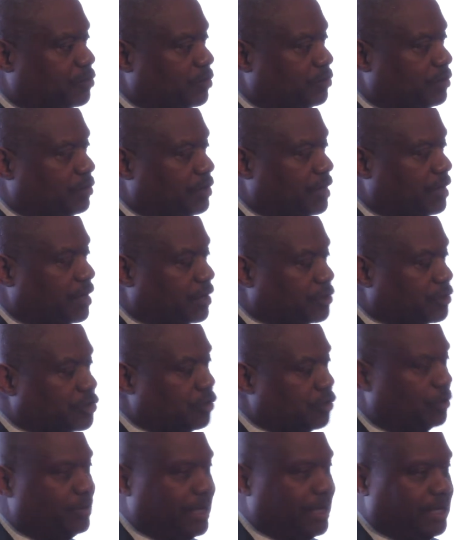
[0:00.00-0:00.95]
there are
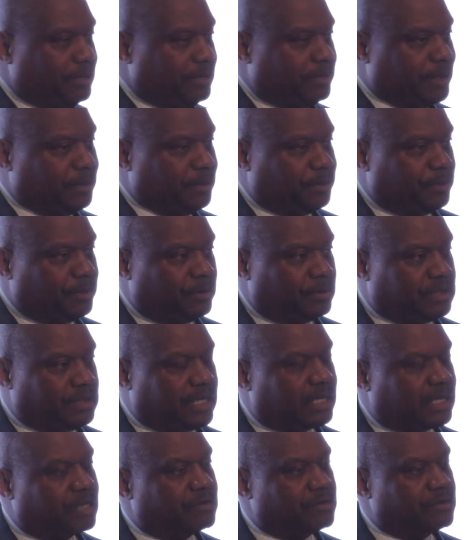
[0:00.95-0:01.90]
so many people
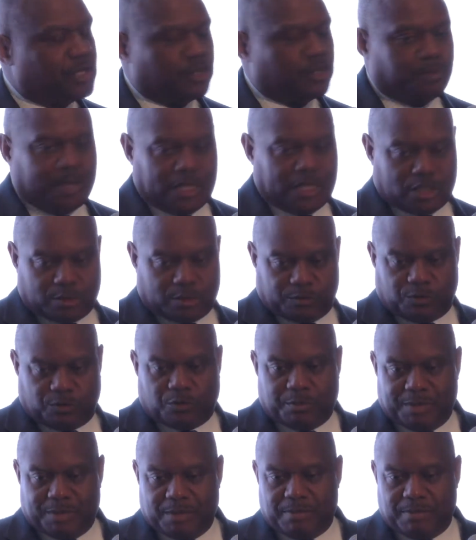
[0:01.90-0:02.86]
that are responsible
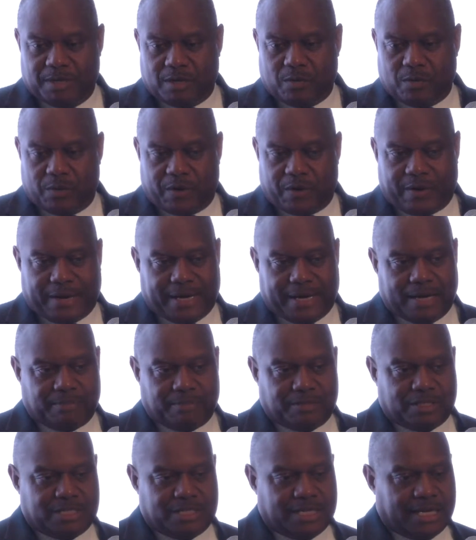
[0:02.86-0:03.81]
for me being where I am
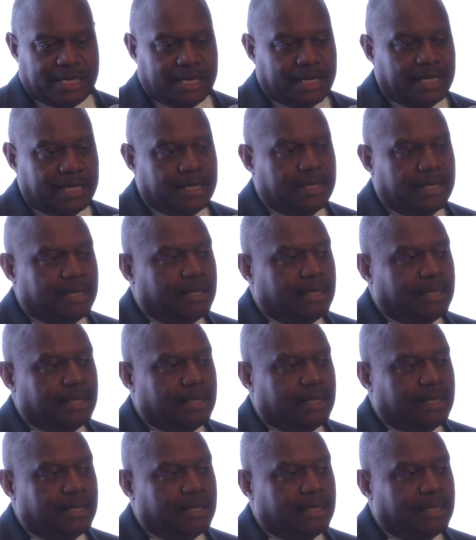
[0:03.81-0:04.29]
today.